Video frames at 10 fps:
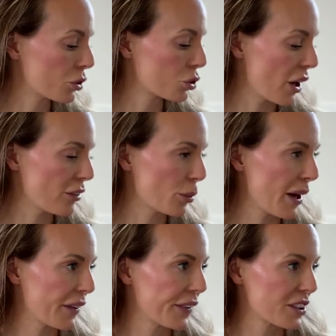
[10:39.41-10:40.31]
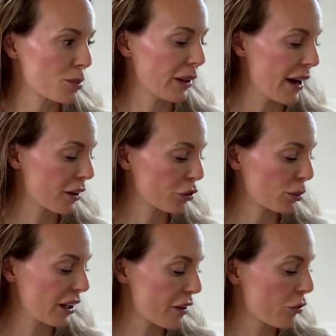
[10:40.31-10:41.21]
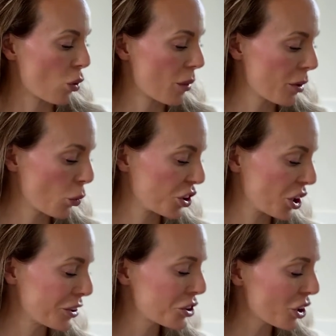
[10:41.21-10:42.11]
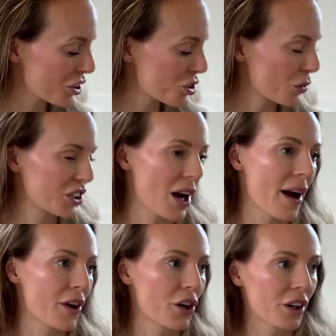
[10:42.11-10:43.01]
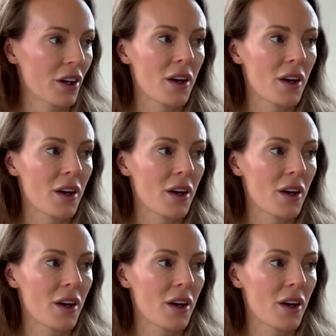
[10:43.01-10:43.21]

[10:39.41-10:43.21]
travel mat that's black from Liforme, which I just retired,